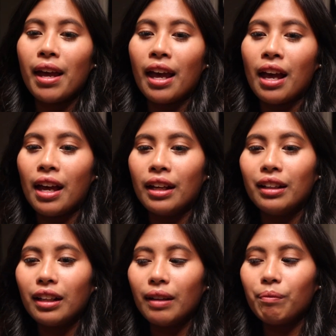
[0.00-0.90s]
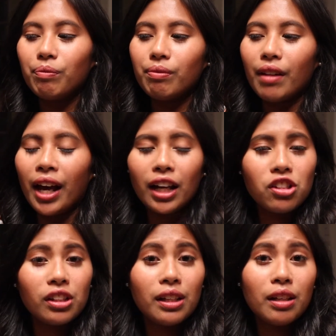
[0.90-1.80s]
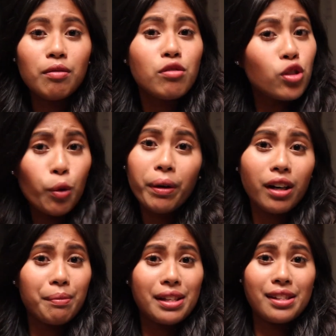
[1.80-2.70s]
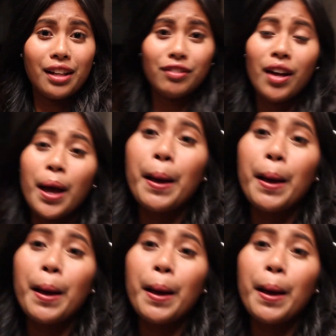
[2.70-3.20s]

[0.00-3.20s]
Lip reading: and I'm actually so proud of myself